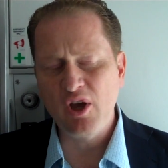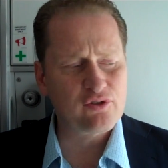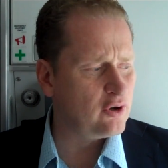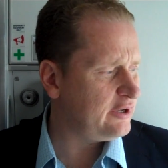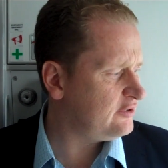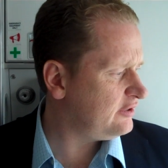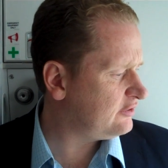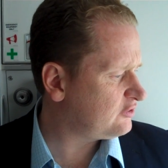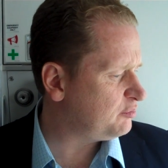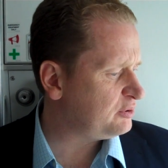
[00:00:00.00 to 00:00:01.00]
Yeah, so it,
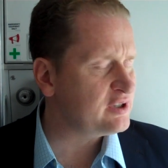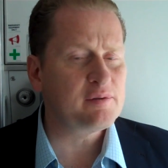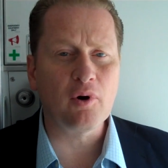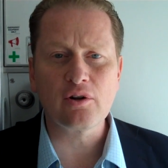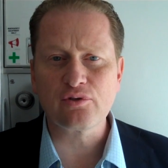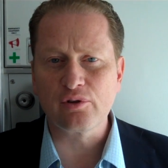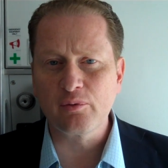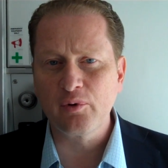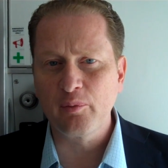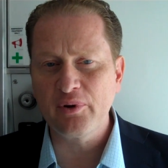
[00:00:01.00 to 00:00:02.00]
it's completely
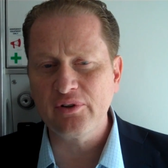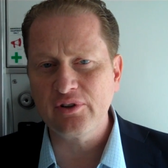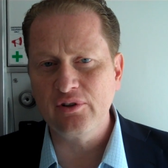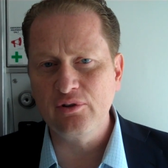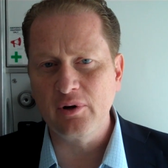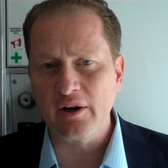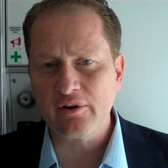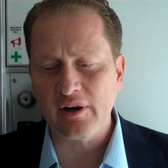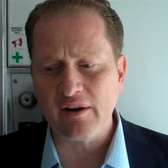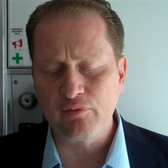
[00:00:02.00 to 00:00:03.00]
modular. We're building a new
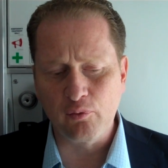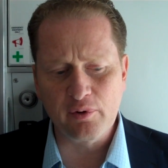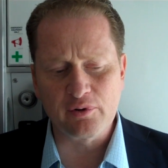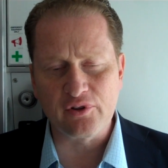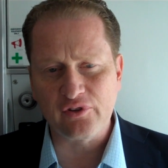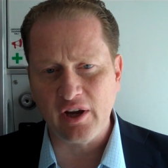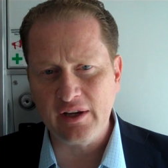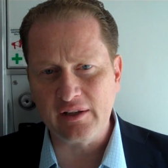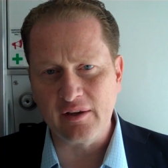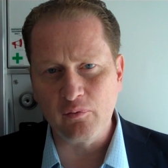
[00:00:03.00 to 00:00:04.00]
aircraft. When we were
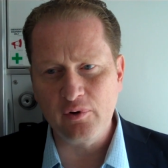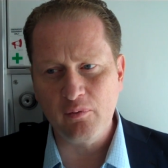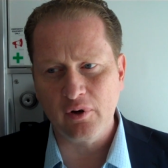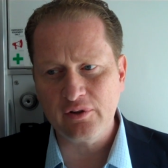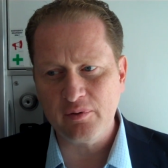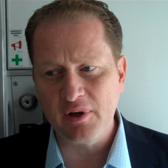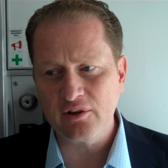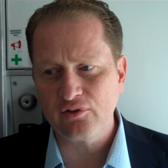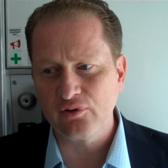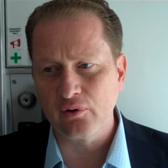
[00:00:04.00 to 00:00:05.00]
designing it, we wanted to
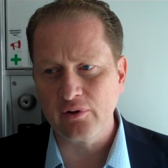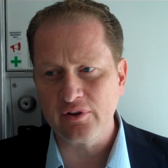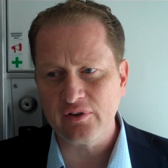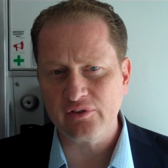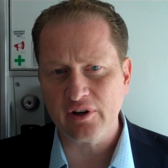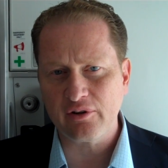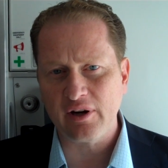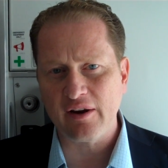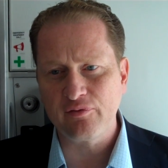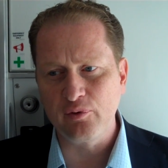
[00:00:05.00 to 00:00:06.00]
make sure that this
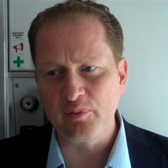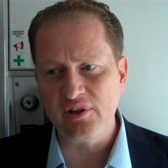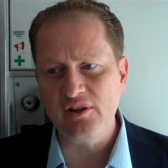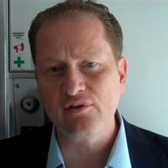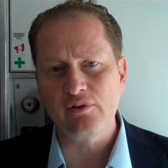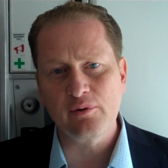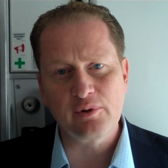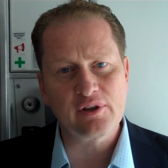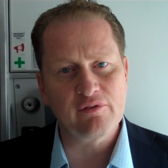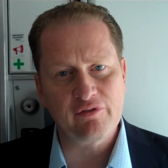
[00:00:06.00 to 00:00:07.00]
aircraft would be easily
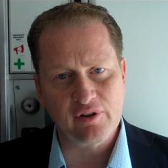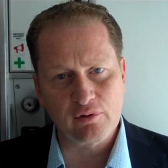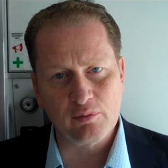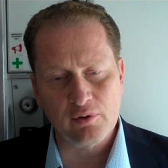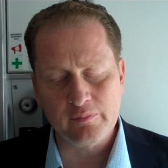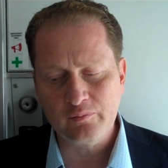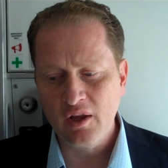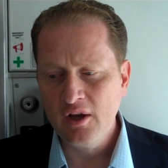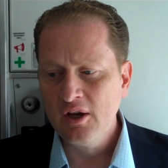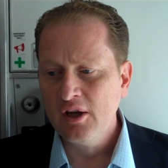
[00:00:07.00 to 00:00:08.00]
reconfigurable.
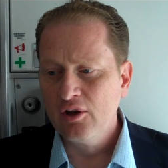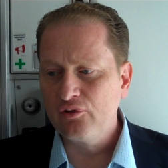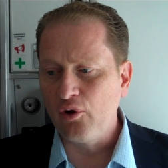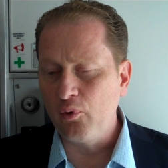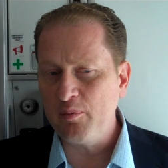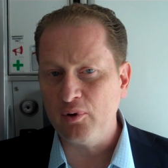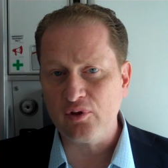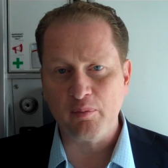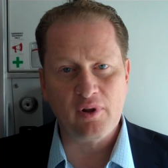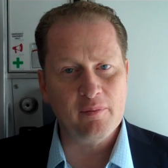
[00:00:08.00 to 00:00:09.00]
So we
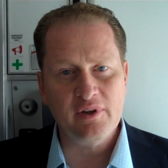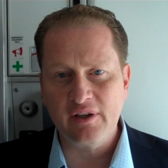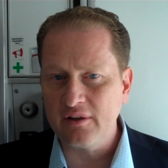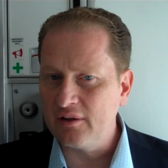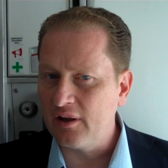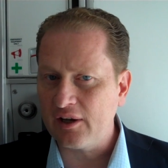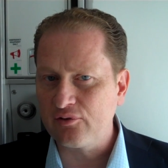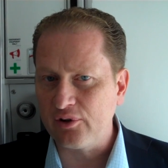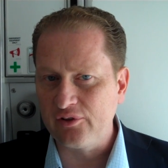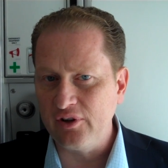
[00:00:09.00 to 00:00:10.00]
put the plumbing and the
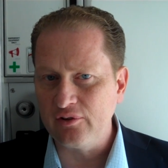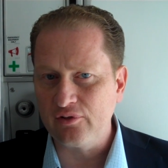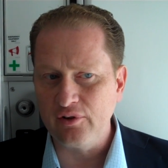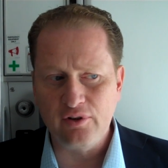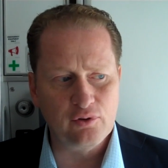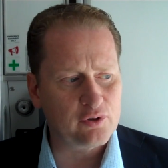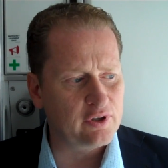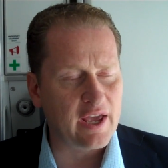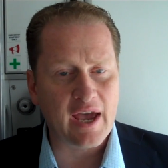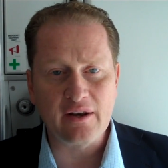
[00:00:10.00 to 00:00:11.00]
electrics in so that you
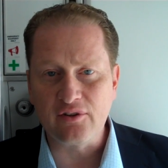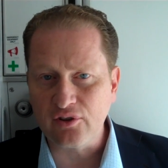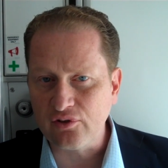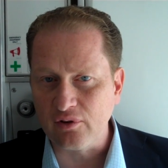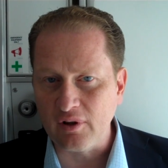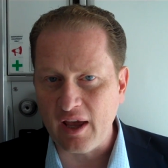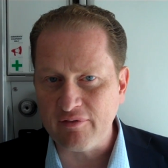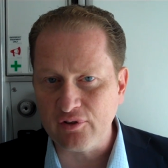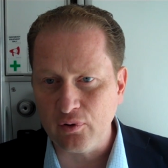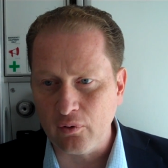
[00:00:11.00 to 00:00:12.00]
can add additional
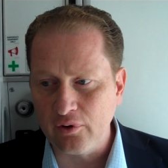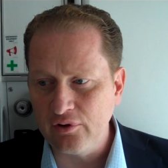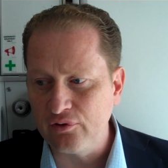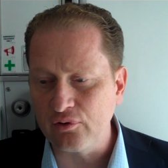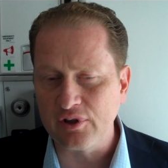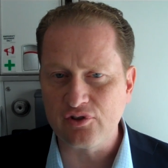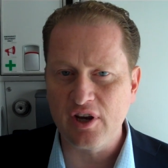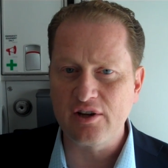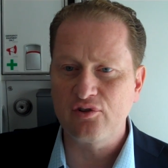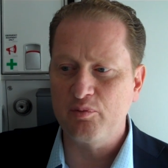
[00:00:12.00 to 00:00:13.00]
lavatories, you can
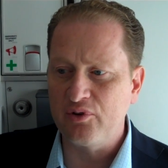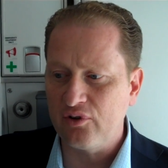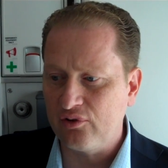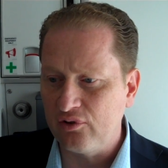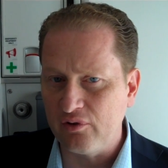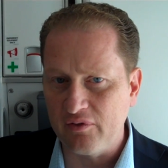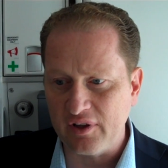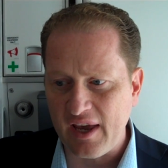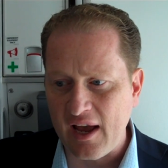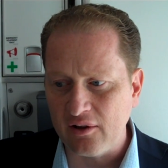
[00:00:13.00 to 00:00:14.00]
change the positions
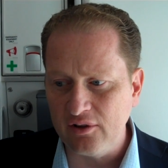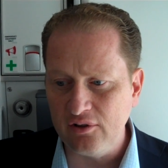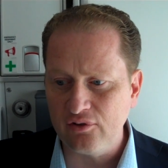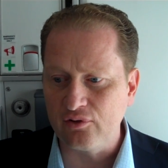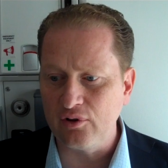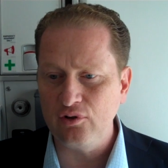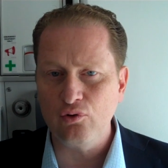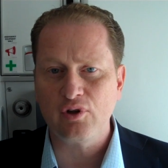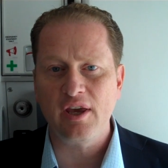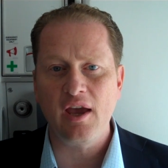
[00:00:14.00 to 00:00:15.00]
of the galleys, so that
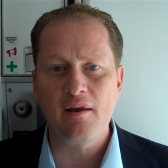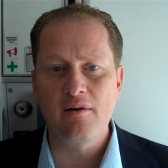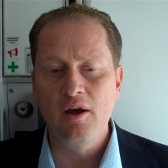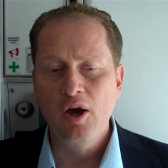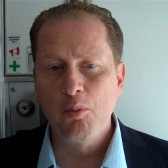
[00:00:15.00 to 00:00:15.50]
you can